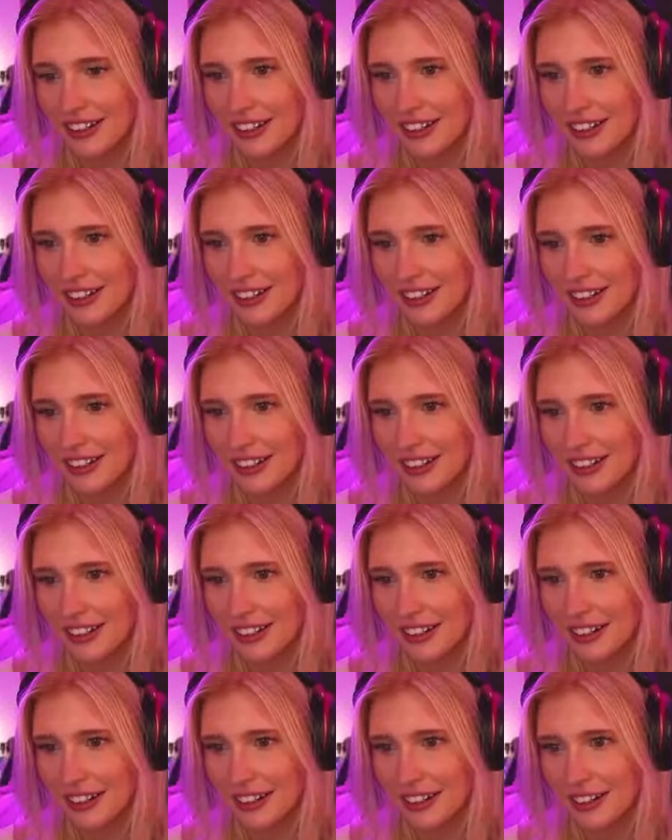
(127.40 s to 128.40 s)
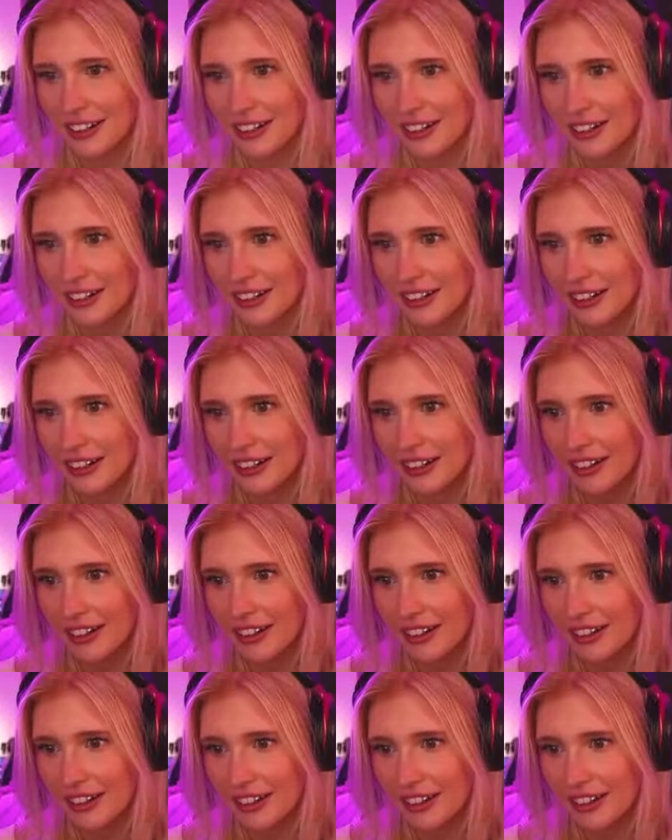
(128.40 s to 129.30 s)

(silence)